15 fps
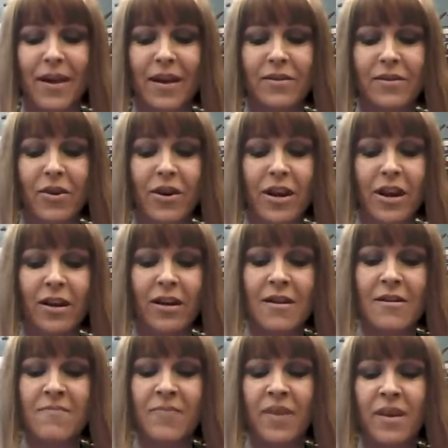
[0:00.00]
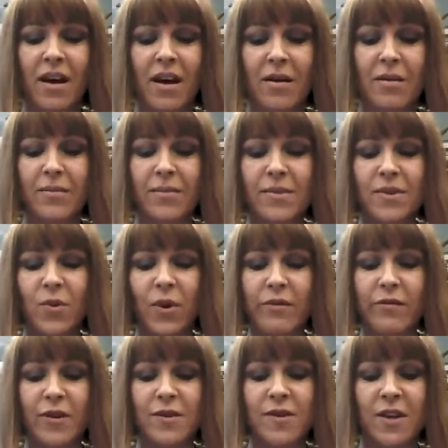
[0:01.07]
in learning
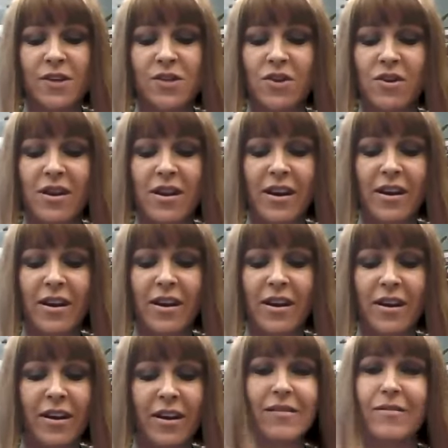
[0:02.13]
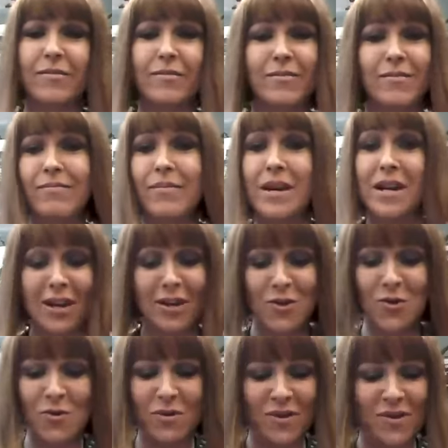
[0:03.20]
21st century
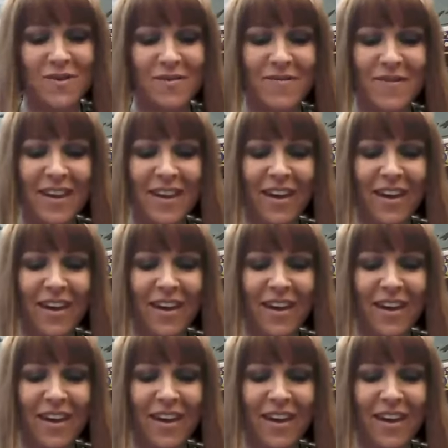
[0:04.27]
media tools.